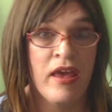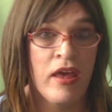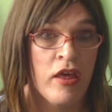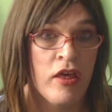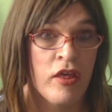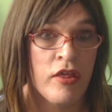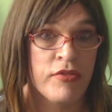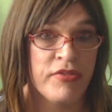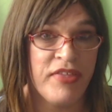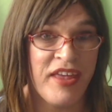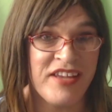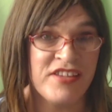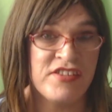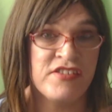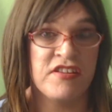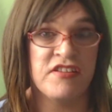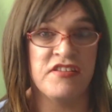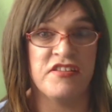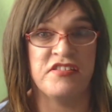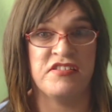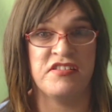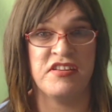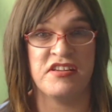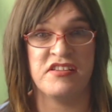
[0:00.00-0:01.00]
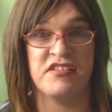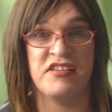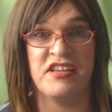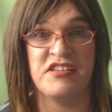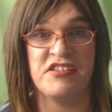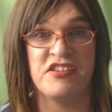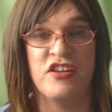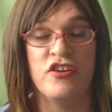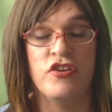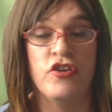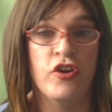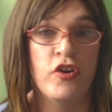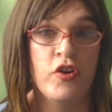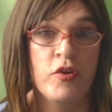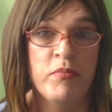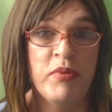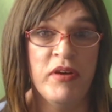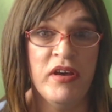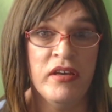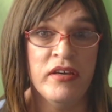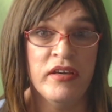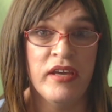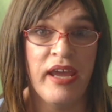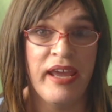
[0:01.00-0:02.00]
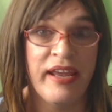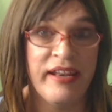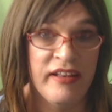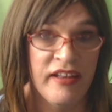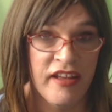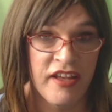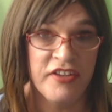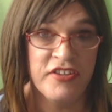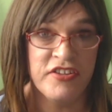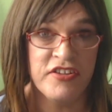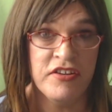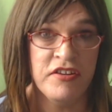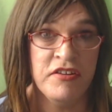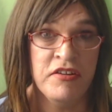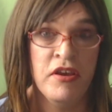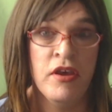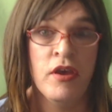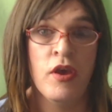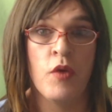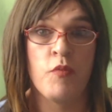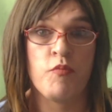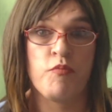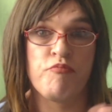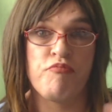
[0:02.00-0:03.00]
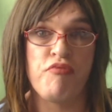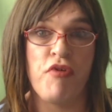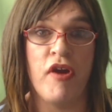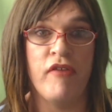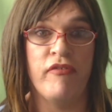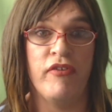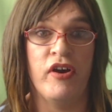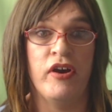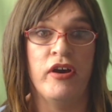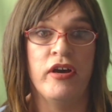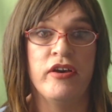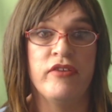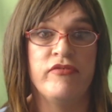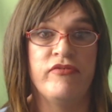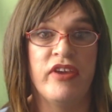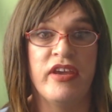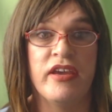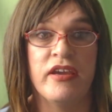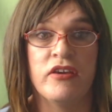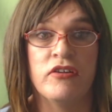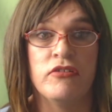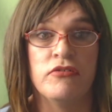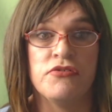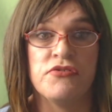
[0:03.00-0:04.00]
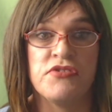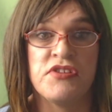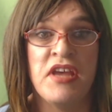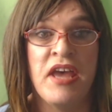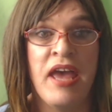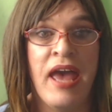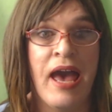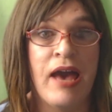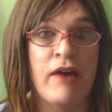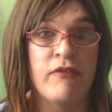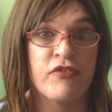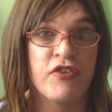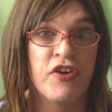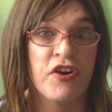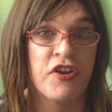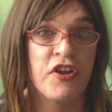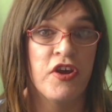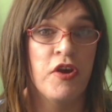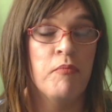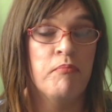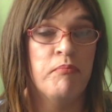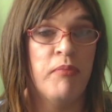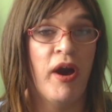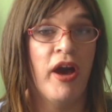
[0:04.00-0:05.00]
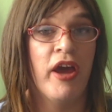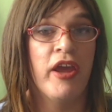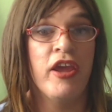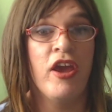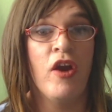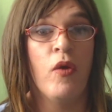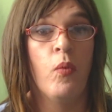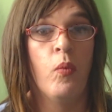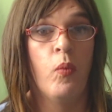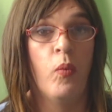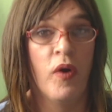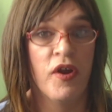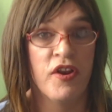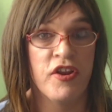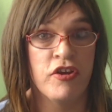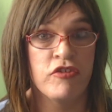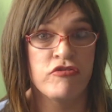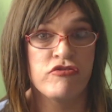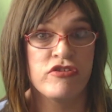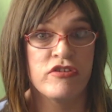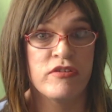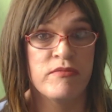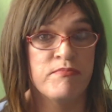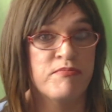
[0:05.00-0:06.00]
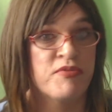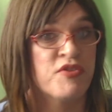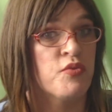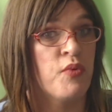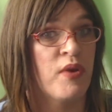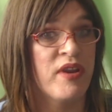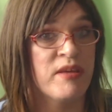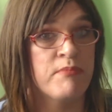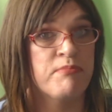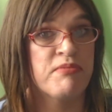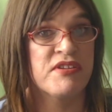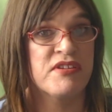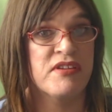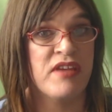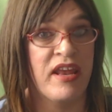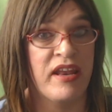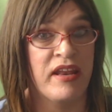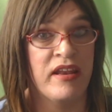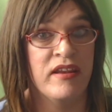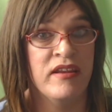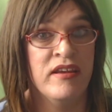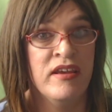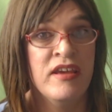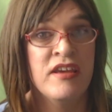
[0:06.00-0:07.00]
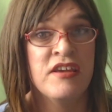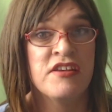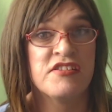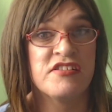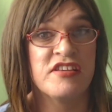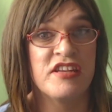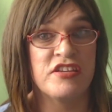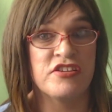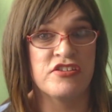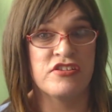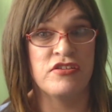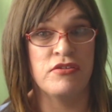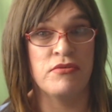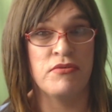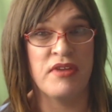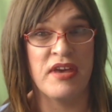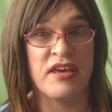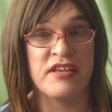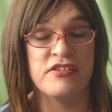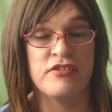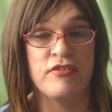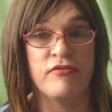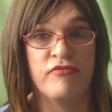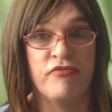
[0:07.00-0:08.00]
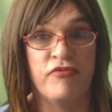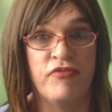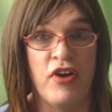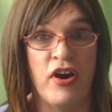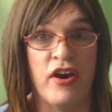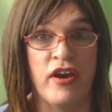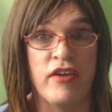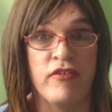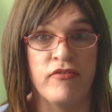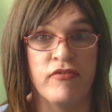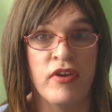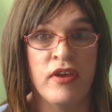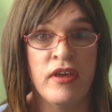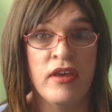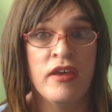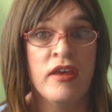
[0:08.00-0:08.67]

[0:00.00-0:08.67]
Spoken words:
Thanks to the success in Uber in London, private hire vehicles have gone up by 120% since 2005,